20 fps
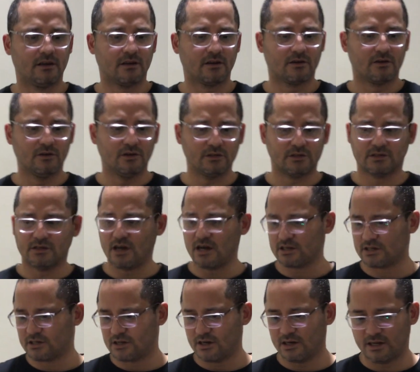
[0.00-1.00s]
good
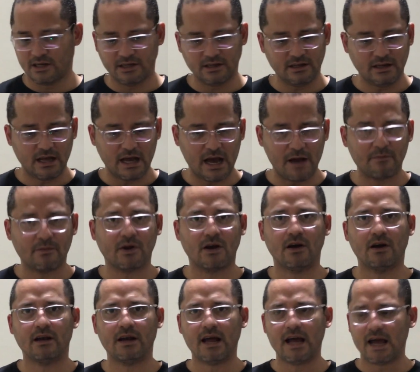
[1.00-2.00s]
suctioning. I'm
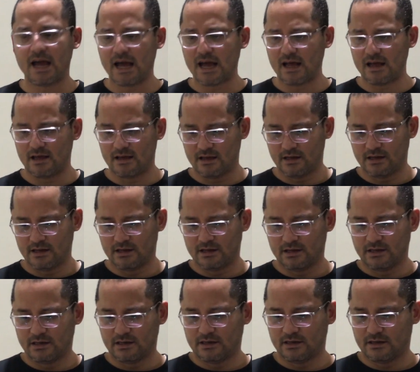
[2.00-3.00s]
gonna,
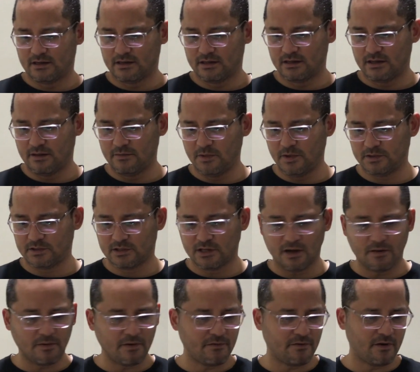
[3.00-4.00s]
let me
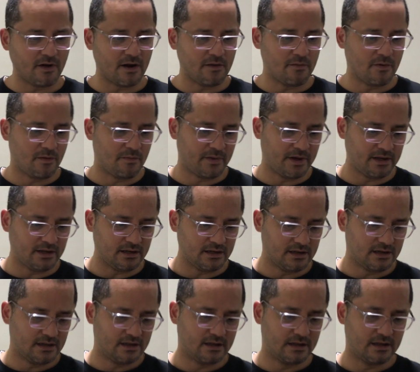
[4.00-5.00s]
stop it for a moment.
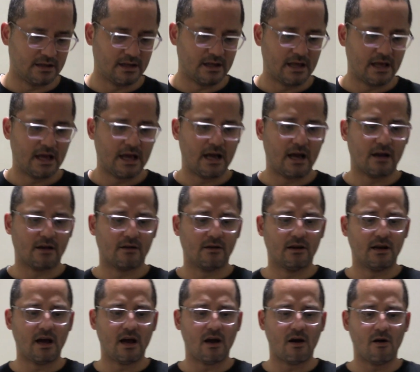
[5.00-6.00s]
I'm
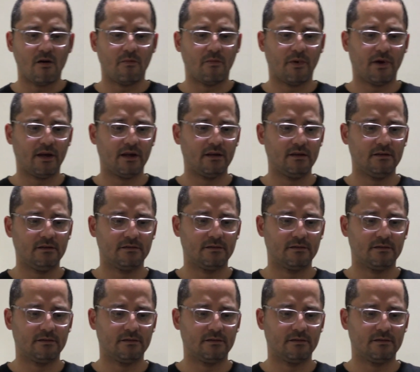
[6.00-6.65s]
gonna open